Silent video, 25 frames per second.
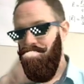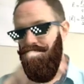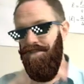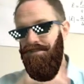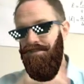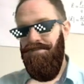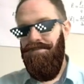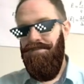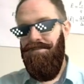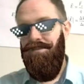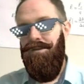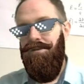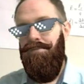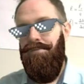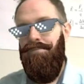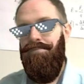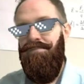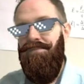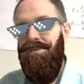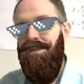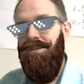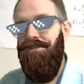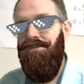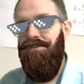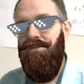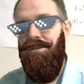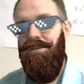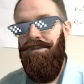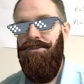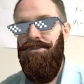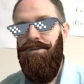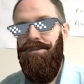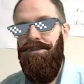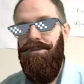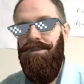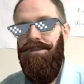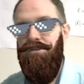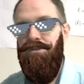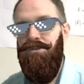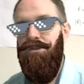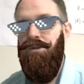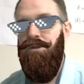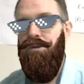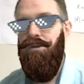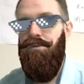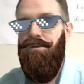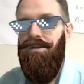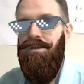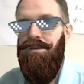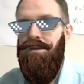So it's going to turn
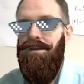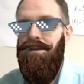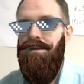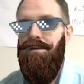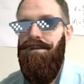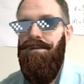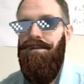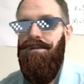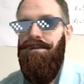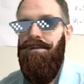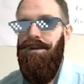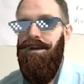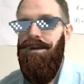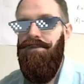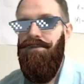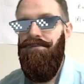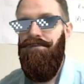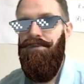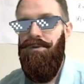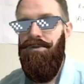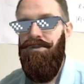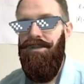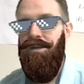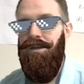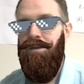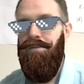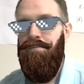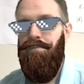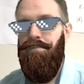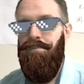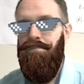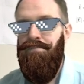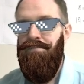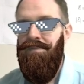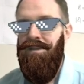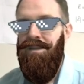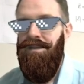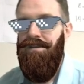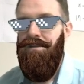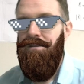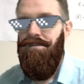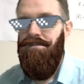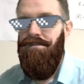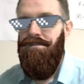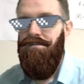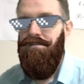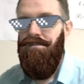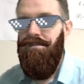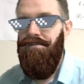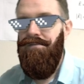into a photon.
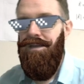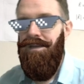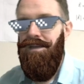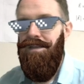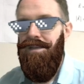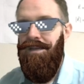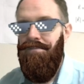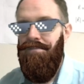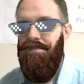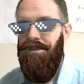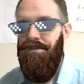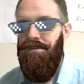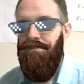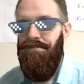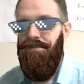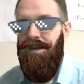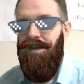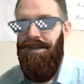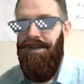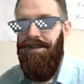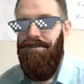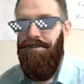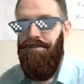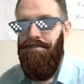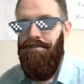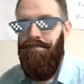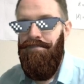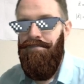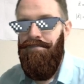So to find that, I'm going to go final